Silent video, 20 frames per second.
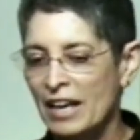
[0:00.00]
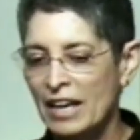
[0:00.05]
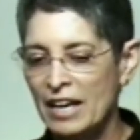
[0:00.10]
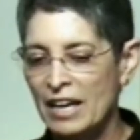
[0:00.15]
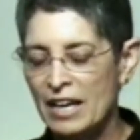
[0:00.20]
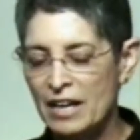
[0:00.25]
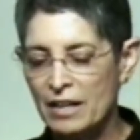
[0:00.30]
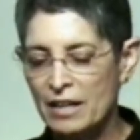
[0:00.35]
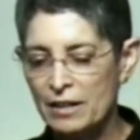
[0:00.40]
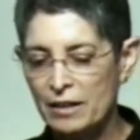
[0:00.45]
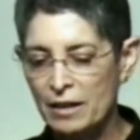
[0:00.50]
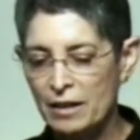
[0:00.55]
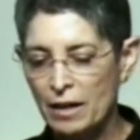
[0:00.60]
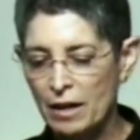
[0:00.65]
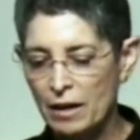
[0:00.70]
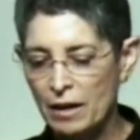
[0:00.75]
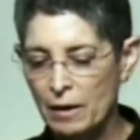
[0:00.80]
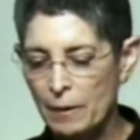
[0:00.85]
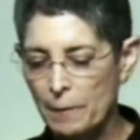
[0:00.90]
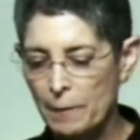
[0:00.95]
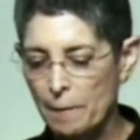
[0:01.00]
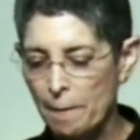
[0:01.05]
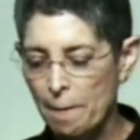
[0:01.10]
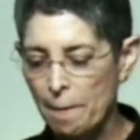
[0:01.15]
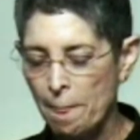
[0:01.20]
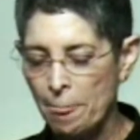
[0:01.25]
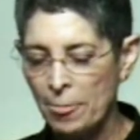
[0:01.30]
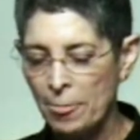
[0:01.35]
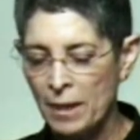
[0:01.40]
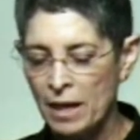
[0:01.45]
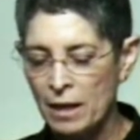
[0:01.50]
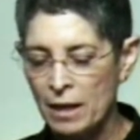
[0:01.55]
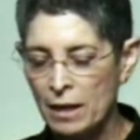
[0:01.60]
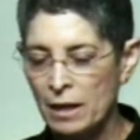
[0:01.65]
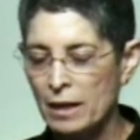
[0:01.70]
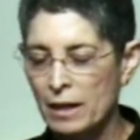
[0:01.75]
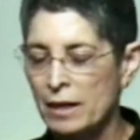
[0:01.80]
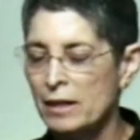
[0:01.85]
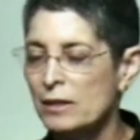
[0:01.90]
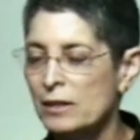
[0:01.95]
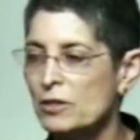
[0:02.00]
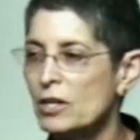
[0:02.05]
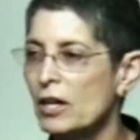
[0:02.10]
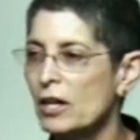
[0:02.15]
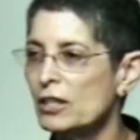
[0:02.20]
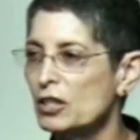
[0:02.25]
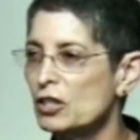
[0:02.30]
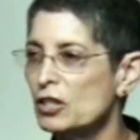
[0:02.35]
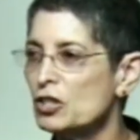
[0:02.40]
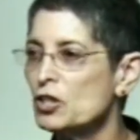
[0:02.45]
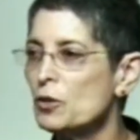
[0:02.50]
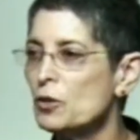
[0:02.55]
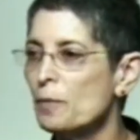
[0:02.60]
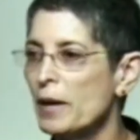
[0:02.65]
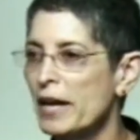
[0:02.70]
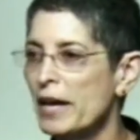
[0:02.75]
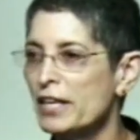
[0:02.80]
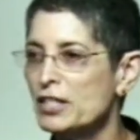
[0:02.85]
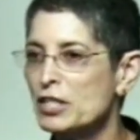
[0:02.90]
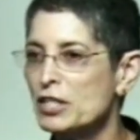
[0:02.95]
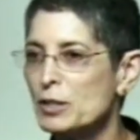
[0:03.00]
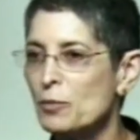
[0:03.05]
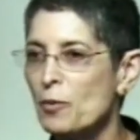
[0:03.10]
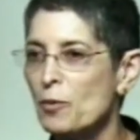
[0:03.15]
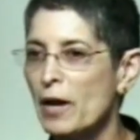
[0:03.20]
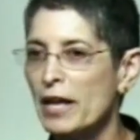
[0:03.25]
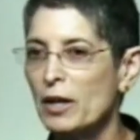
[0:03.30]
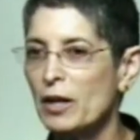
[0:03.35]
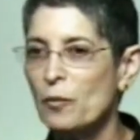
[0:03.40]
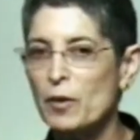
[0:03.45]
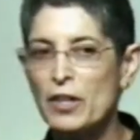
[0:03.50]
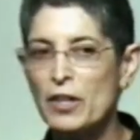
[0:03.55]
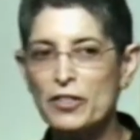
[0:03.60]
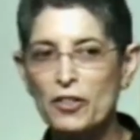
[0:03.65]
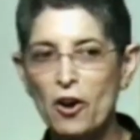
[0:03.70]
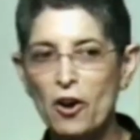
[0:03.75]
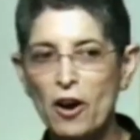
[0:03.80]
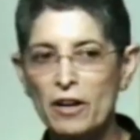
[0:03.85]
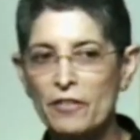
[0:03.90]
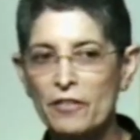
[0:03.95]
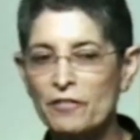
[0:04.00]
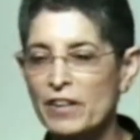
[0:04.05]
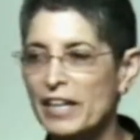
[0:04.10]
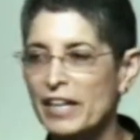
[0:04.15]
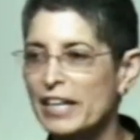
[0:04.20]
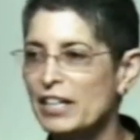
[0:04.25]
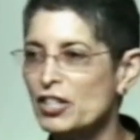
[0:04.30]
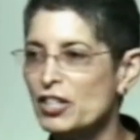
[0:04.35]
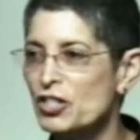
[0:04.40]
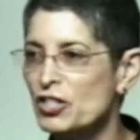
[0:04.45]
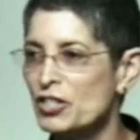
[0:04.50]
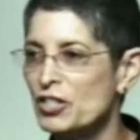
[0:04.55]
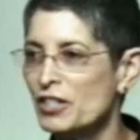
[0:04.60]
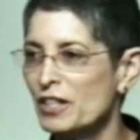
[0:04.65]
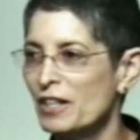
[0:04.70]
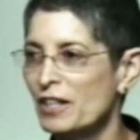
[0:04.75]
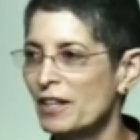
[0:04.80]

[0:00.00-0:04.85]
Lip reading: in a 2-page spread, and we thought of each,